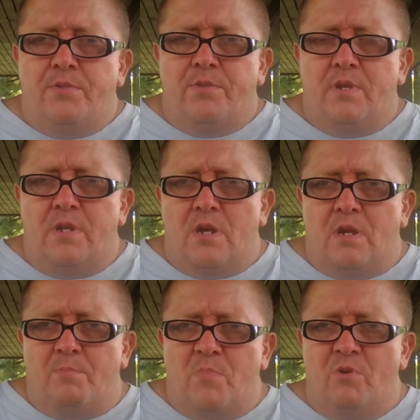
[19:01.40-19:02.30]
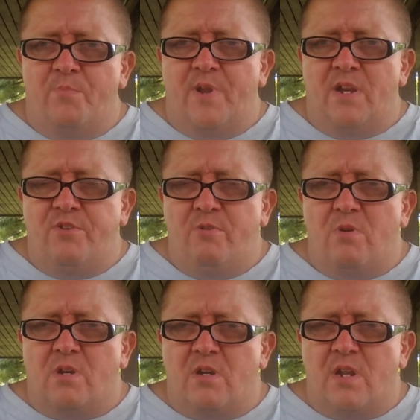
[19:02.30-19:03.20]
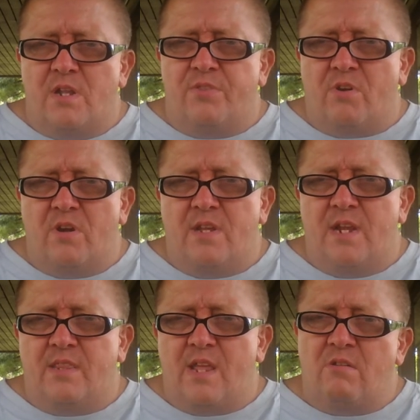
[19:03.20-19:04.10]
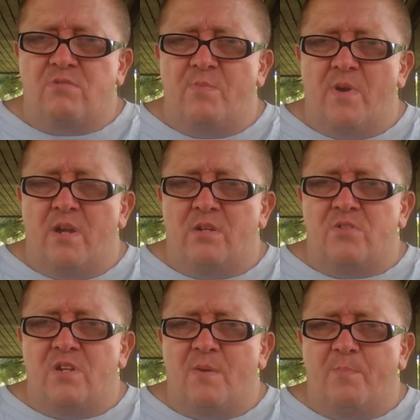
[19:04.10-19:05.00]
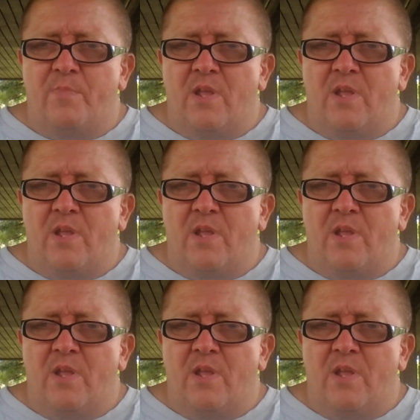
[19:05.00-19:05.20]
moon being 238,000 miles up,